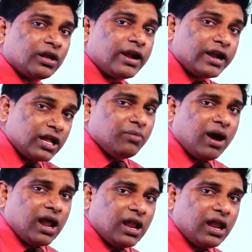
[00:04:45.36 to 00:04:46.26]

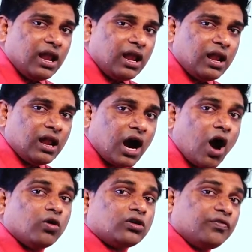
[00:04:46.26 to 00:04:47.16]
Nimal,
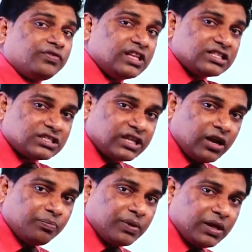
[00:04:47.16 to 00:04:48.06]
out of these
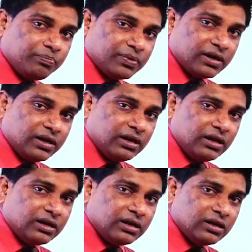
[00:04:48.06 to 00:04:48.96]
10 people,
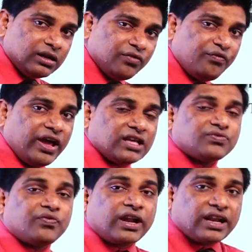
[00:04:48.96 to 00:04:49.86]
face
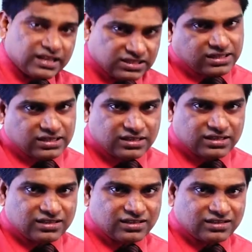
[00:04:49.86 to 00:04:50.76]
for a risk.
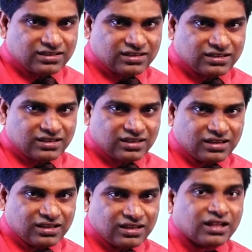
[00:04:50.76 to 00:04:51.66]

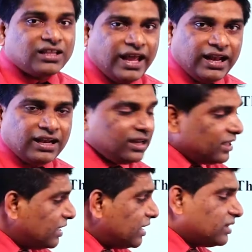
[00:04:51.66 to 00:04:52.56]
Then
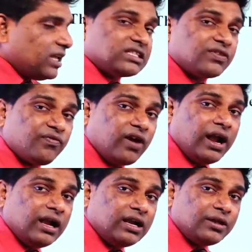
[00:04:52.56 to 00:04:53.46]
this
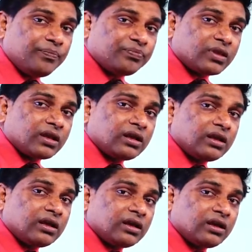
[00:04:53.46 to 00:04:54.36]
fund
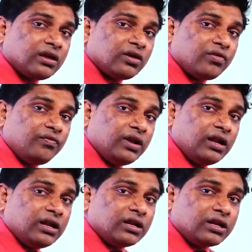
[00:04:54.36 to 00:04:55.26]

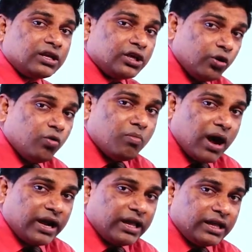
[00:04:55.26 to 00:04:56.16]
will give
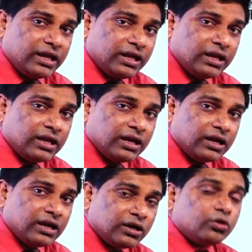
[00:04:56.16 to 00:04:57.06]
money
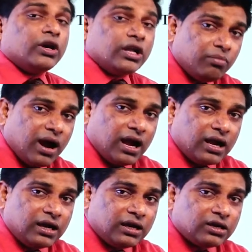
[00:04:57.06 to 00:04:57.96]
to
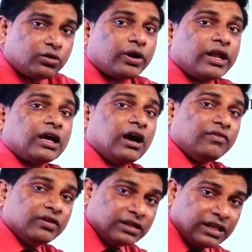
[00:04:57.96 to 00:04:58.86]
NIMAL to
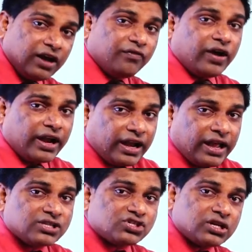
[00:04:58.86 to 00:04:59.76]
recover their
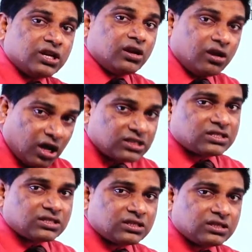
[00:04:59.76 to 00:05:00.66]
financial loss